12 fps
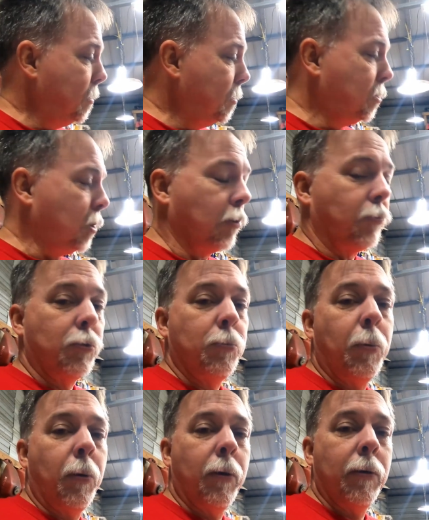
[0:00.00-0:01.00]
Check for
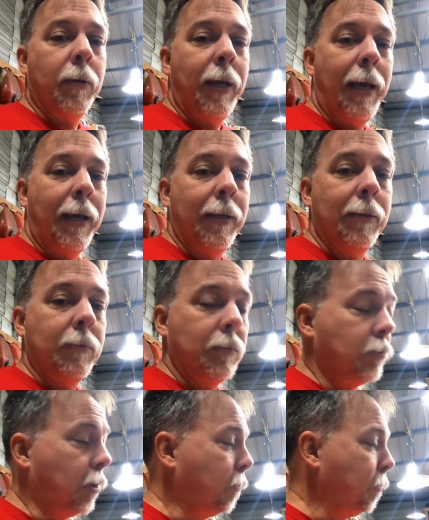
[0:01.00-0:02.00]
spark, had it.
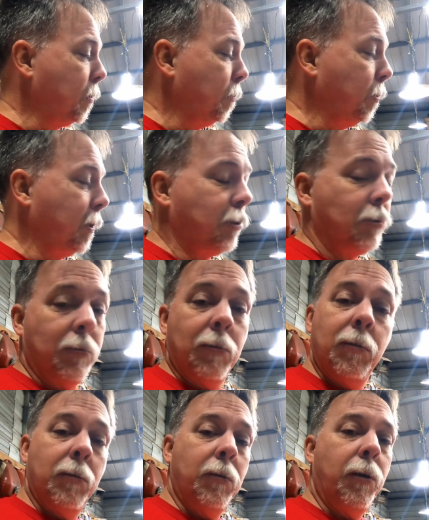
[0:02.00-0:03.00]
Check for compression,
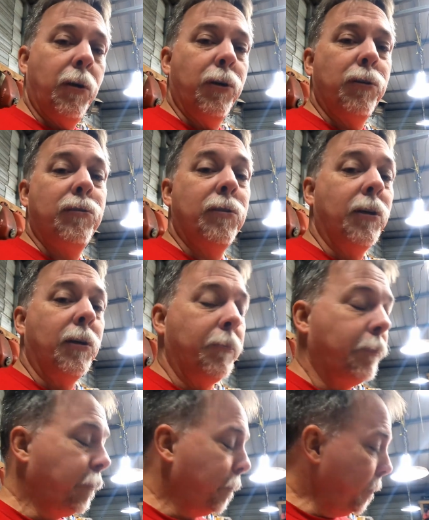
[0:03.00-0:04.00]
heard
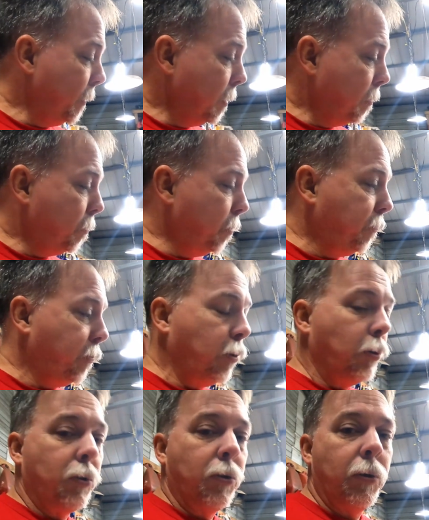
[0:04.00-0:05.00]
some. Put
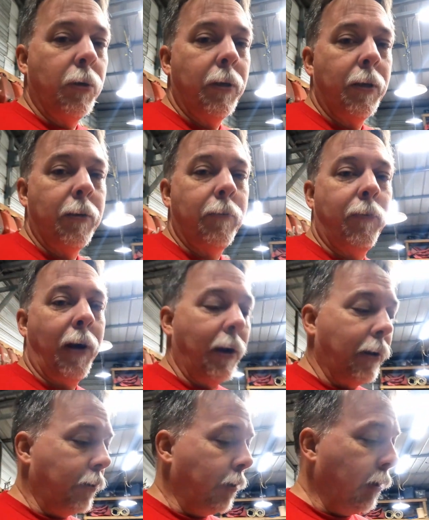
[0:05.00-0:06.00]
fuel to it and it
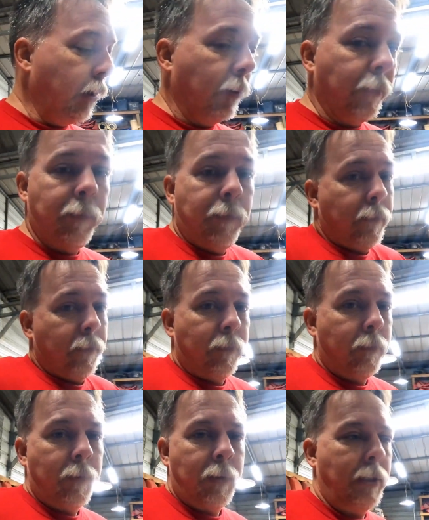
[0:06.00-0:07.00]
fired up.
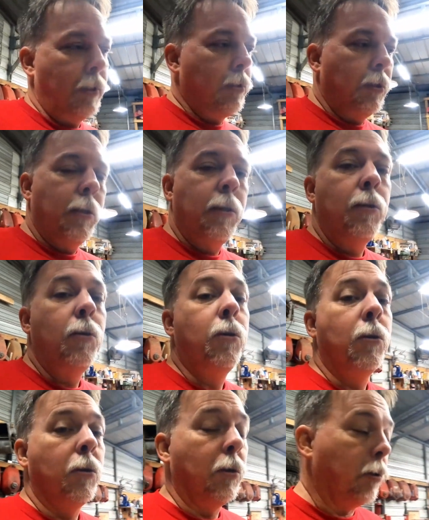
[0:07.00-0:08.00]
There's nothing you
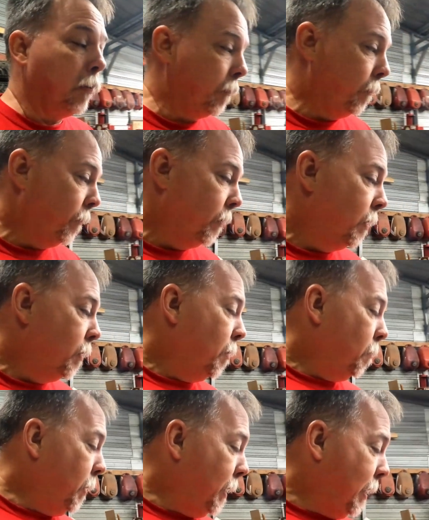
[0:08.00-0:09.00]
can do.
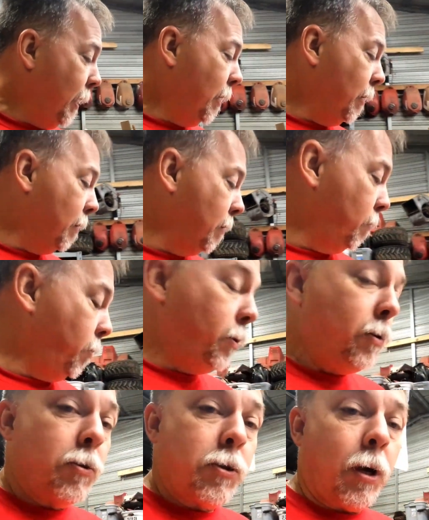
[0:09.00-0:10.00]
But again, when
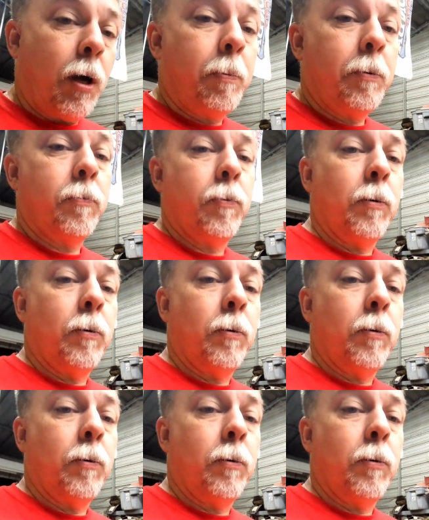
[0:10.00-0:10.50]
you're shopping for